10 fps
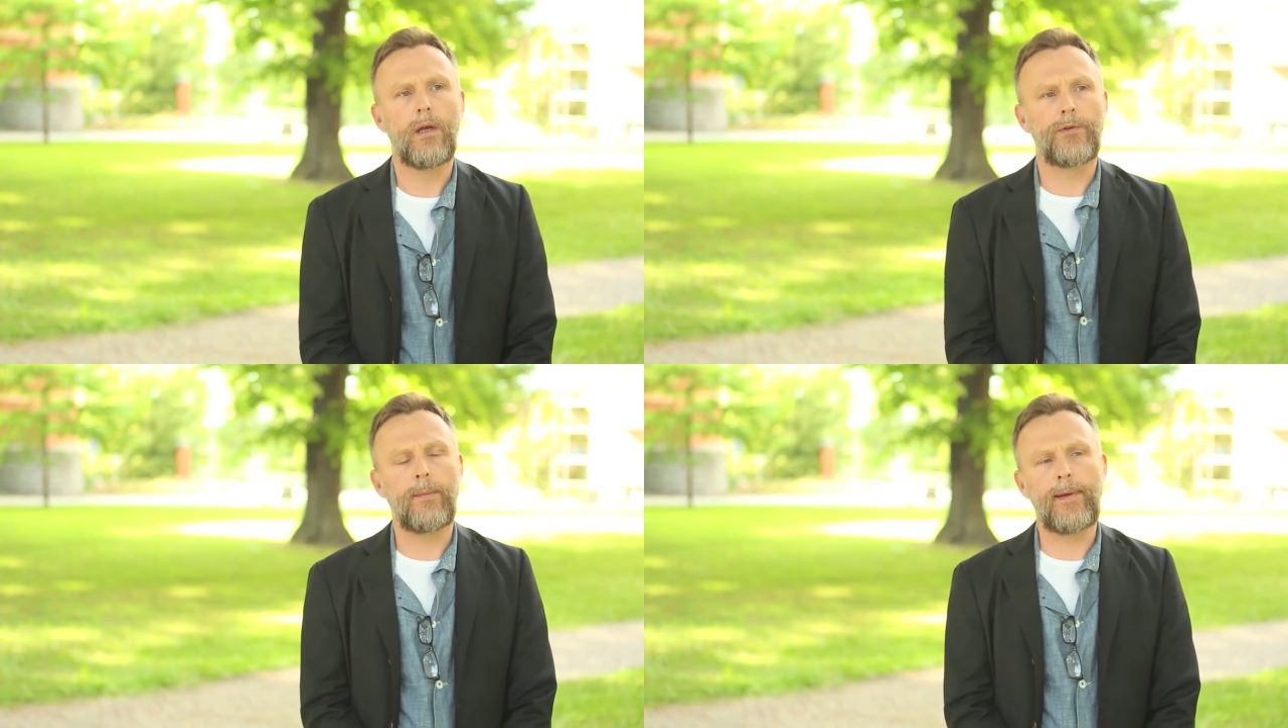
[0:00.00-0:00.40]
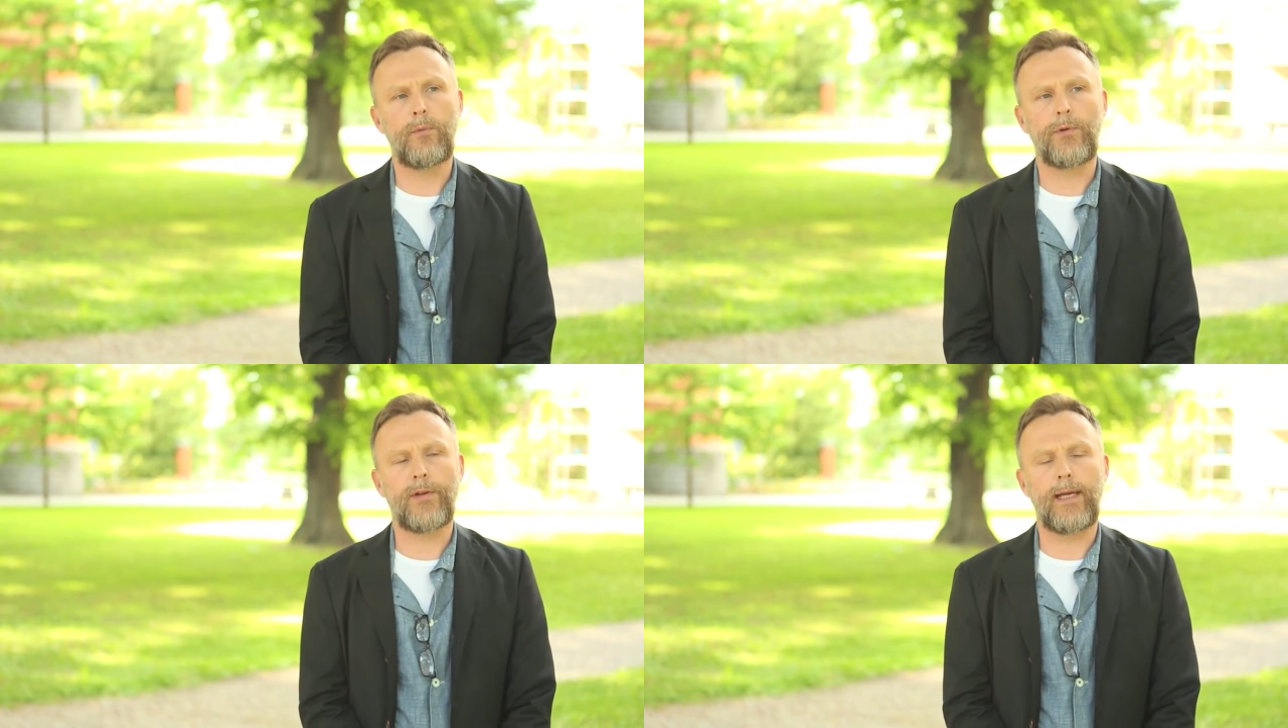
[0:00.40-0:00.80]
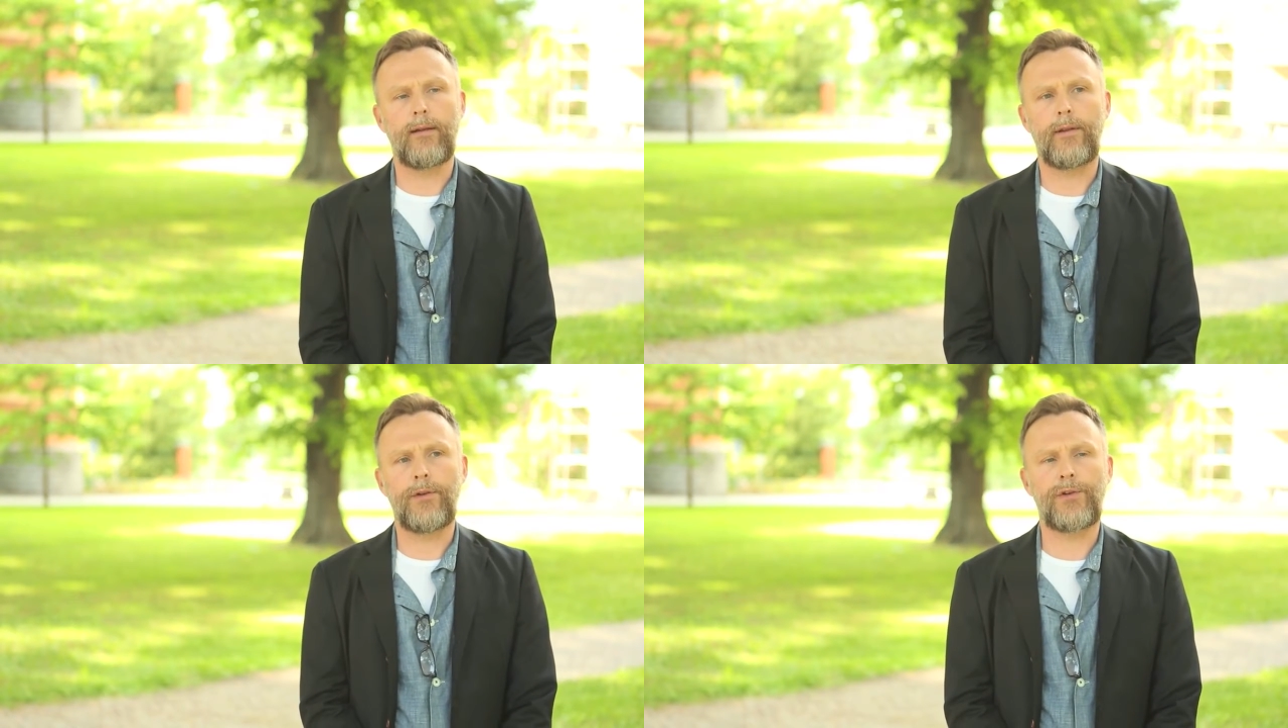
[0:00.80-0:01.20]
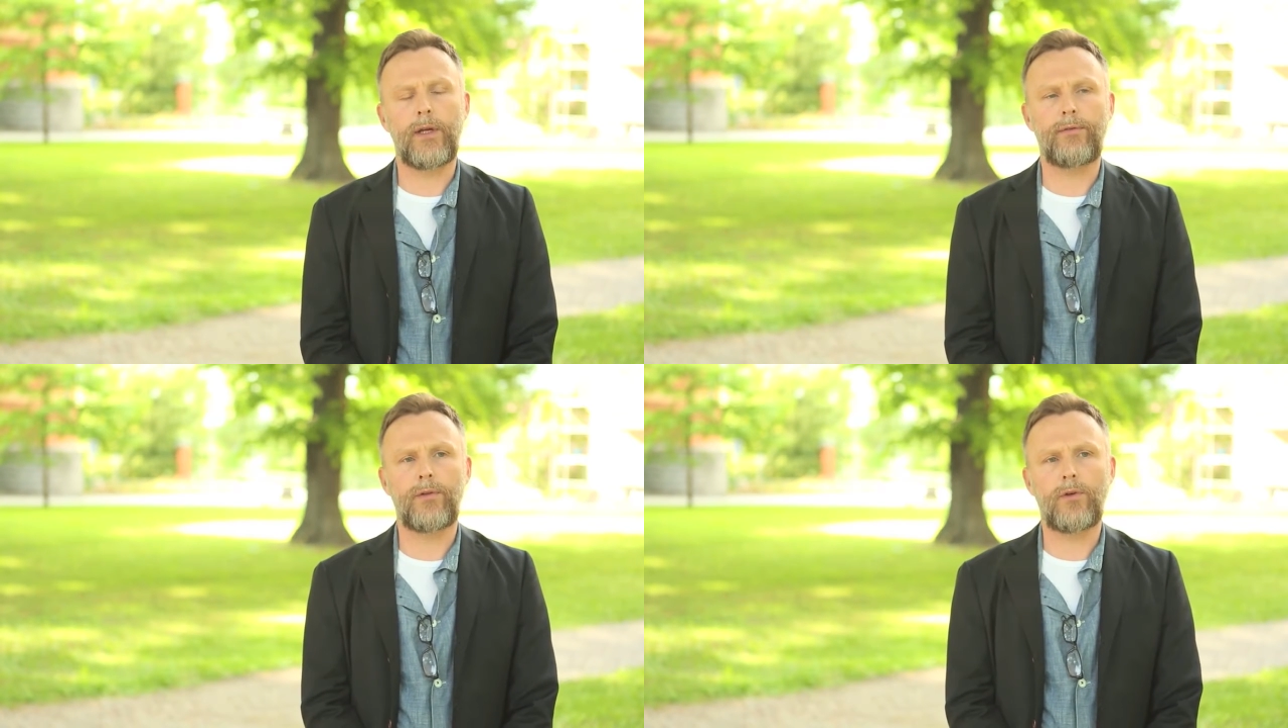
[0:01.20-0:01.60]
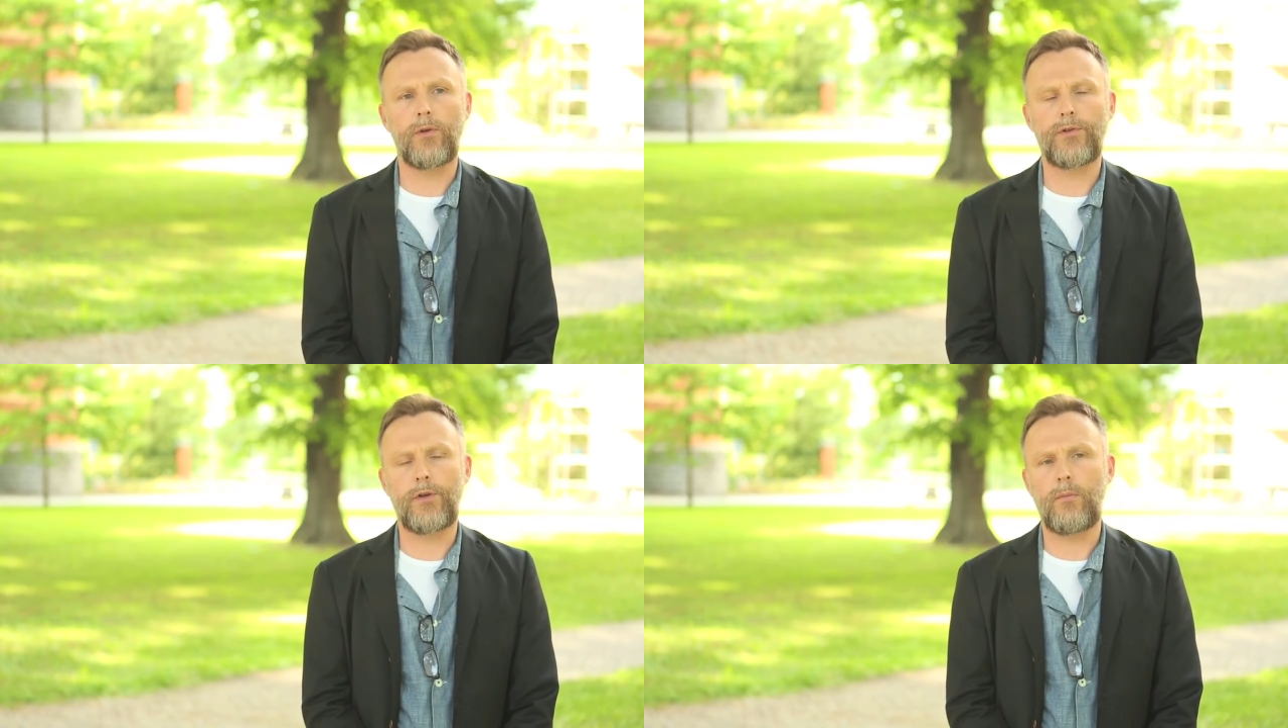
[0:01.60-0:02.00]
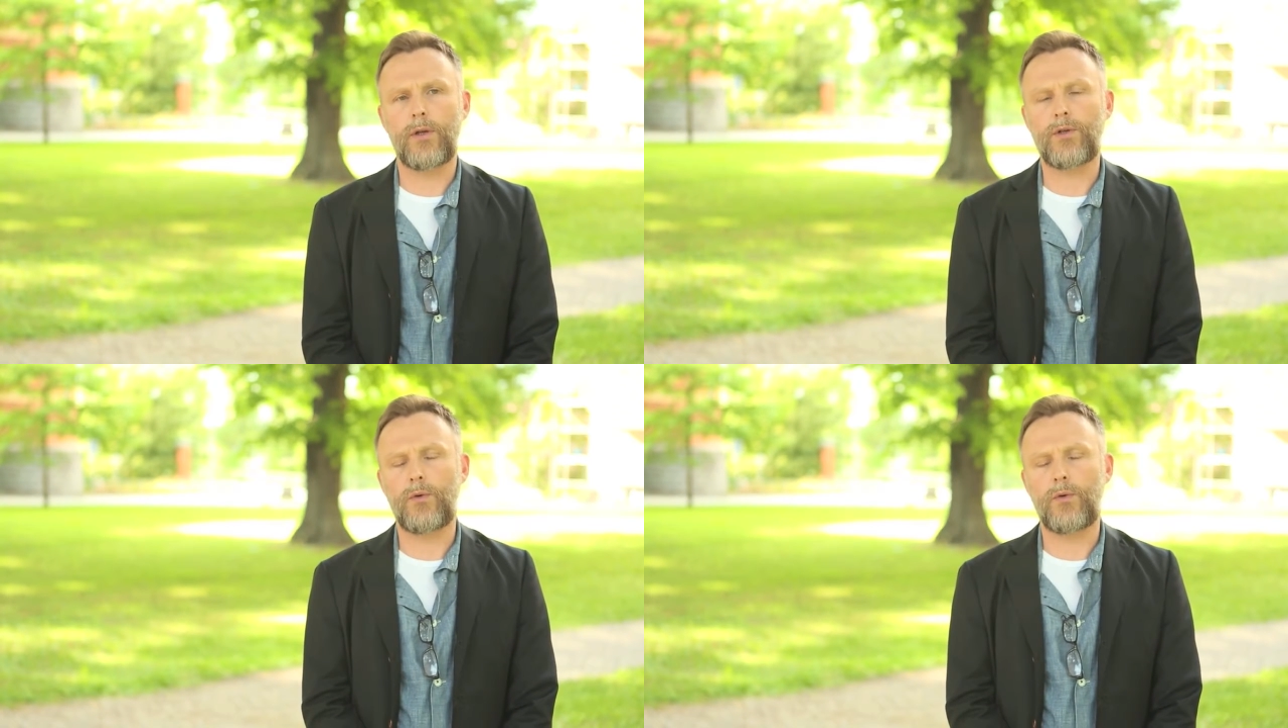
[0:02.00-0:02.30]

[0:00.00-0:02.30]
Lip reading: Some people would say that this shift has gone too much